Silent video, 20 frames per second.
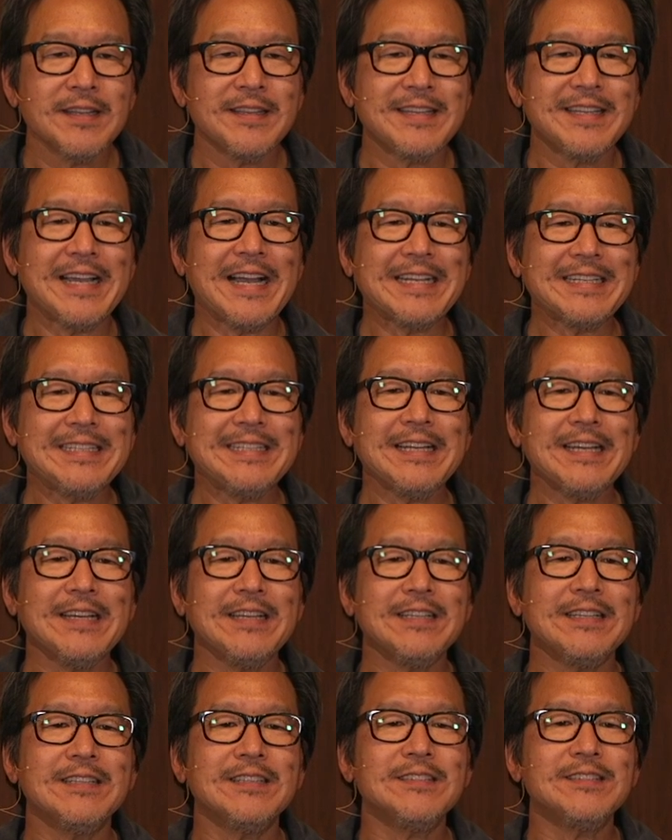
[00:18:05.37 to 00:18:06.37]
the idea
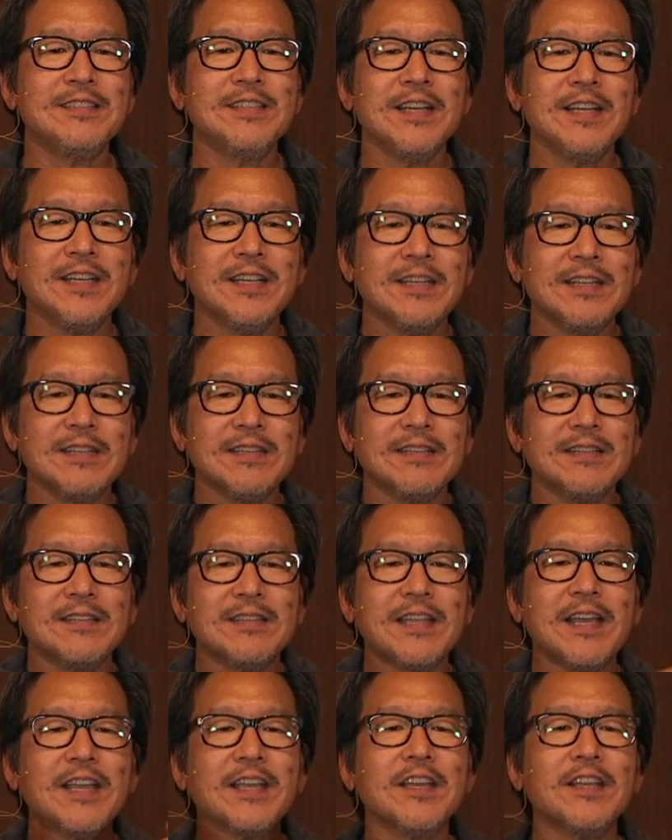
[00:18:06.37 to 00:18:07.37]
is
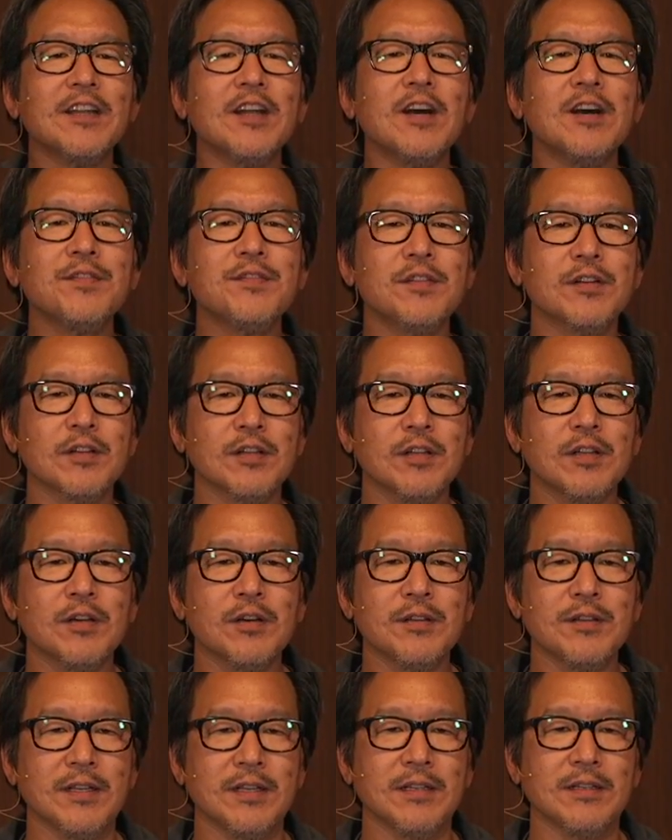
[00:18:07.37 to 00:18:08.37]
taking off your
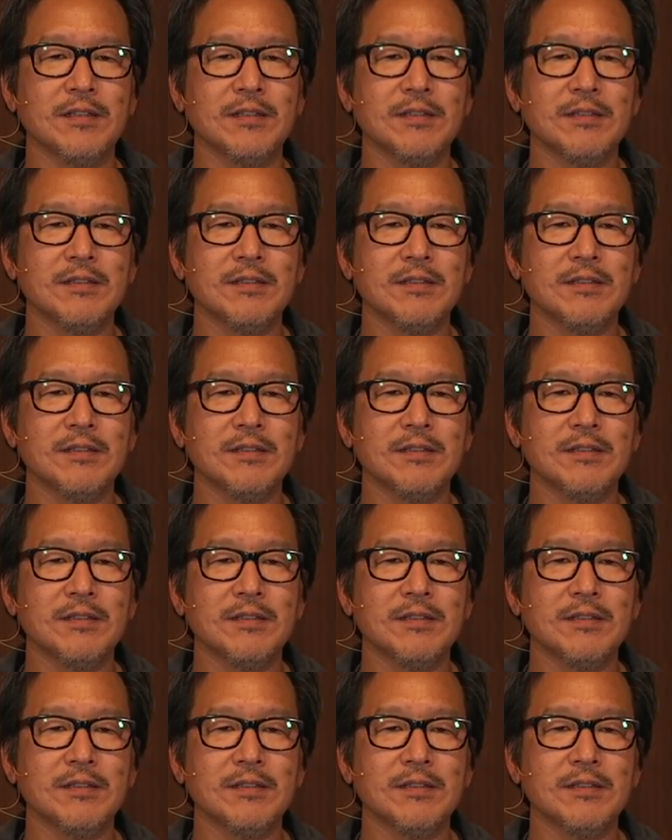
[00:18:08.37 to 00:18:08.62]
clothing.